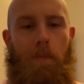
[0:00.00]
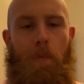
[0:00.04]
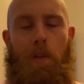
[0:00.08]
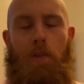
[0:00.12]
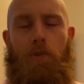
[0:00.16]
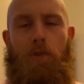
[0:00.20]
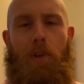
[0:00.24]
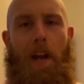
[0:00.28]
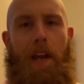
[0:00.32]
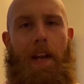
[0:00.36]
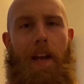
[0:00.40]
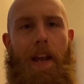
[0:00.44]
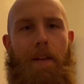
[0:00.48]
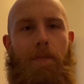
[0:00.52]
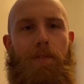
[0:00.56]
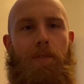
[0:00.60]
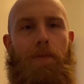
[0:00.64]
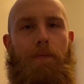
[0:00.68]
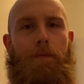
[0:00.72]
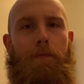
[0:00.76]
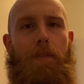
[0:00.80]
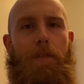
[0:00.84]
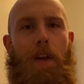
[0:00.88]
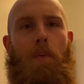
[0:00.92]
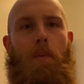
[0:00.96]
trying to have
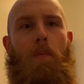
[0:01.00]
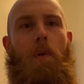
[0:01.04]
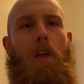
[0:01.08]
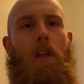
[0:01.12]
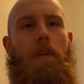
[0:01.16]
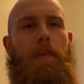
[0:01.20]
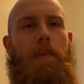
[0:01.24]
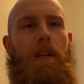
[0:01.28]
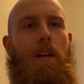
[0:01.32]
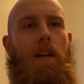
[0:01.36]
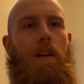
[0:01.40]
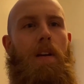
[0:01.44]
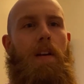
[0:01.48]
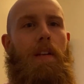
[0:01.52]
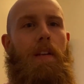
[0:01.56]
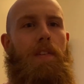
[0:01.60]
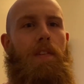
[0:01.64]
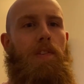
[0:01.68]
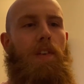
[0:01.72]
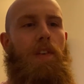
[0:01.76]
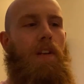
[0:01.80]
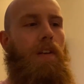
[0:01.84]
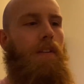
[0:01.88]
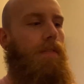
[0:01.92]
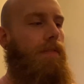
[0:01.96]
some fun while I'm here
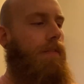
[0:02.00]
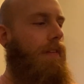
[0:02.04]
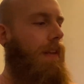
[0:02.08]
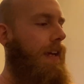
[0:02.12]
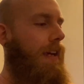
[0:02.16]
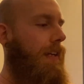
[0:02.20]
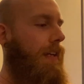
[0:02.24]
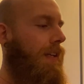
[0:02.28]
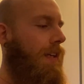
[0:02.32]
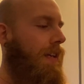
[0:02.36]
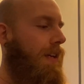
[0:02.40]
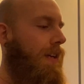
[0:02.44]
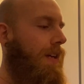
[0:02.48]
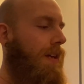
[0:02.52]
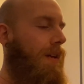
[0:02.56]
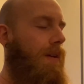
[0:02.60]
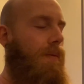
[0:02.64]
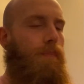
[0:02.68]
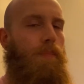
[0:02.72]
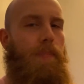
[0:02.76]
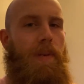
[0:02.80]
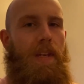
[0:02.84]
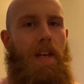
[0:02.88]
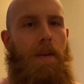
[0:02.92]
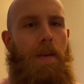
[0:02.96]
instead of like
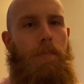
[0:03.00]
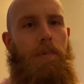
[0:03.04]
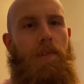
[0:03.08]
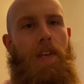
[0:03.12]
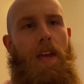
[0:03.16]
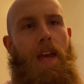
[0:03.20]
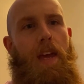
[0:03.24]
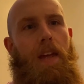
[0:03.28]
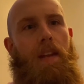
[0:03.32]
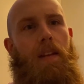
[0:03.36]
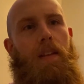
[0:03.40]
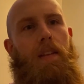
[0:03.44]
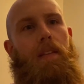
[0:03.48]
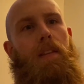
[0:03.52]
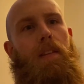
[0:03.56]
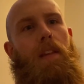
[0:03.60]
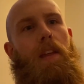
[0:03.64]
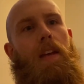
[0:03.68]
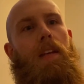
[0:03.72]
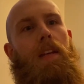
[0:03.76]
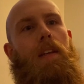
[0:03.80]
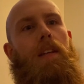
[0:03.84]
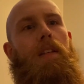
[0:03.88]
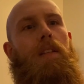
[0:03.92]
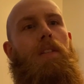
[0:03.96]
be upset and
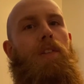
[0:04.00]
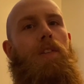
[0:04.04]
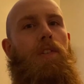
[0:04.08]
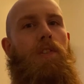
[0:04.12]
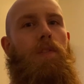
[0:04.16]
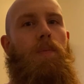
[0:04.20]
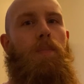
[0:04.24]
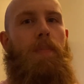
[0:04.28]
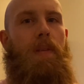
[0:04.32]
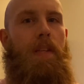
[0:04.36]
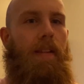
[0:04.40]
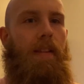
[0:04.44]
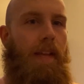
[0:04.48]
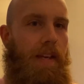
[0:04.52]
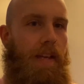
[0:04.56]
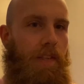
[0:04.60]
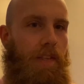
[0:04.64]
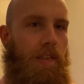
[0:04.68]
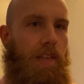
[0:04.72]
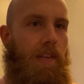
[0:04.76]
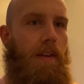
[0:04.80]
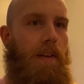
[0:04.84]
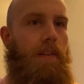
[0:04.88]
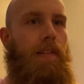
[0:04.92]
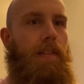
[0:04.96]
like just be
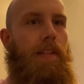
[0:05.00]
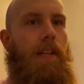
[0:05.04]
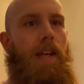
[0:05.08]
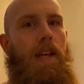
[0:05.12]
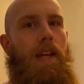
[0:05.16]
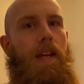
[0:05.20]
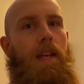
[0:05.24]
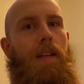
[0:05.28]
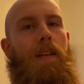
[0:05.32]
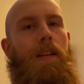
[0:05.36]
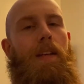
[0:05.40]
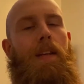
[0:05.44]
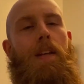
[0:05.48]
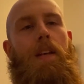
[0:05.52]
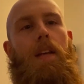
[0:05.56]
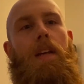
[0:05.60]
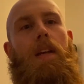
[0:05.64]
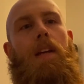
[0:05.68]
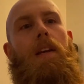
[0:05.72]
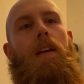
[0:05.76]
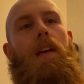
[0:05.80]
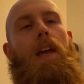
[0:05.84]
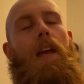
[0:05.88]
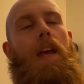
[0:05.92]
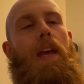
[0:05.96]
lazy all day
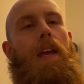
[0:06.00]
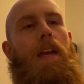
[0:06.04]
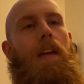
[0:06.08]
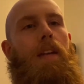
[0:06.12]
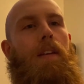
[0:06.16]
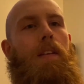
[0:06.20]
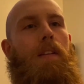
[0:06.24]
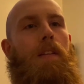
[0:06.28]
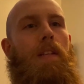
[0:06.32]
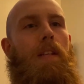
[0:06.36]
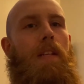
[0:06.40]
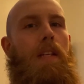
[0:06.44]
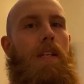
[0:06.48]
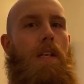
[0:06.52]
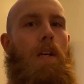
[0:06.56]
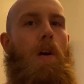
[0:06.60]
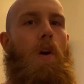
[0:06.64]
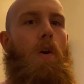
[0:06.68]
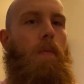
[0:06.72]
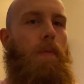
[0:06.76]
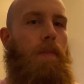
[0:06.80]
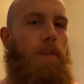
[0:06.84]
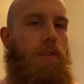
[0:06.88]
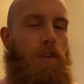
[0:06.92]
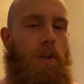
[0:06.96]
and eat
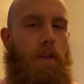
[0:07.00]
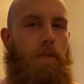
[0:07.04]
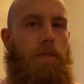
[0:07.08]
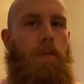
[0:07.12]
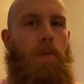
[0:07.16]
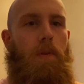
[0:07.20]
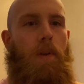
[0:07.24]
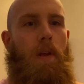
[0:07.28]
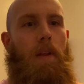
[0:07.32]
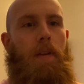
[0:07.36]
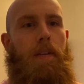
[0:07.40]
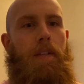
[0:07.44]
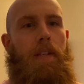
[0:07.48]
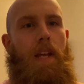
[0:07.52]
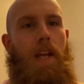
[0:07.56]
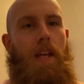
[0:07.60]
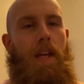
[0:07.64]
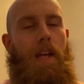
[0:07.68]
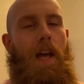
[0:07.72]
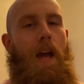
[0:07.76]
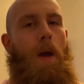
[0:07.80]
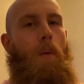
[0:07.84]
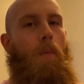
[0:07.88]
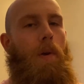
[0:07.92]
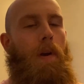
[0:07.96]
all the junk food all
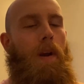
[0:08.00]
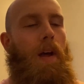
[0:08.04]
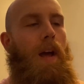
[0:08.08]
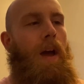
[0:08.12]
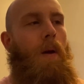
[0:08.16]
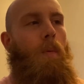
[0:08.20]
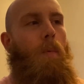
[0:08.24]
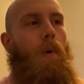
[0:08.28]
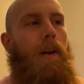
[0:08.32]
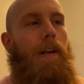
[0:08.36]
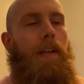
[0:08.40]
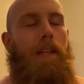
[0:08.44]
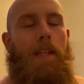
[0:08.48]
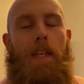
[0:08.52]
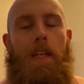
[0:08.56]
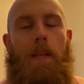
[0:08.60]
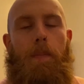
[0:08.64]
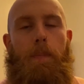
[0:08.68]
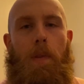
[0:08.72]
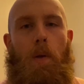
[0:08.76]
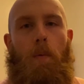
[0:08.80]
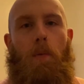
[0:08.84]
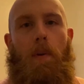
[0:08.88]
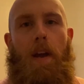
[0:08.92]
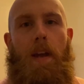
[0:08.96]
day. I want to
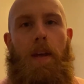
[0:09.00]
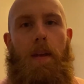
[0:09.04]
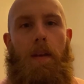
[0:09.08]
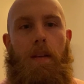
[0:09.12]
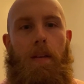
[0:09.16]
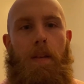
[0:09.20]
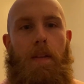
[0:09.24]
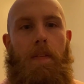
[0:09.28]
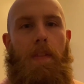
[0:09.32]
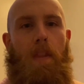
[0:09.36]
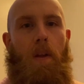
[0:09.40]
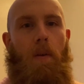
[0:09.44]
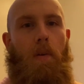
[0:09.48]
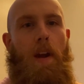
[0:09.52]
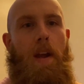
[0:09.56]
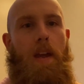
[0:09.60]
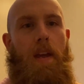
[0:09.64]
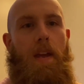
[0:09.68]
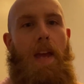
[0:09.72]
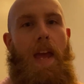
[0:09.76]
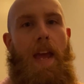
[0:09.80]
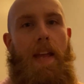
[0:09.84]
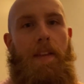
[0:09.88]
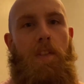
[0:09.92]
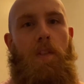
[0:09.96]
keep the right
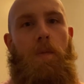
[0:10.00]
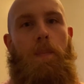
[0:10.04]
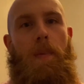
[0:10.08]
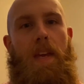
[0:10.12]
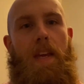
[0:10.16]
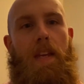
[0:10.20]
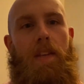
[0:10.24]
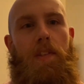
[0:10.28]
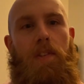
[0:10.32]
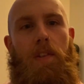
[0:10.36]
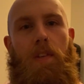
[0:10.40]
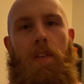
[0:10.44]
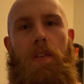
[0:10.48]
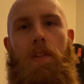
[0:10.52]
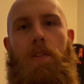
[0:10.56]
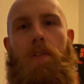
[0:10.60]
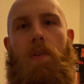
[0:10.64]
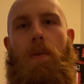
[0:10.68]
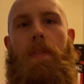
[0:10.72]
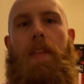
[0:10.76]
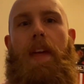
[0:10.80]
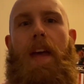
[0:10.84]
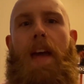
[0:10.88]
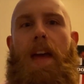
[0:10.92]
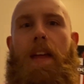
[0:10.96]
headspace
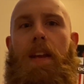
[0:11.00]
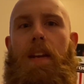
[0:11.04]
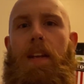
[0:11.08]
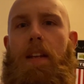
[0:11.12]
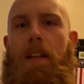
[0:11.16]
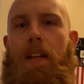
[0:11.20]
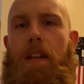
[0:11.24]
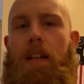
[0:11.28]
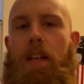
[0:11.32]
so that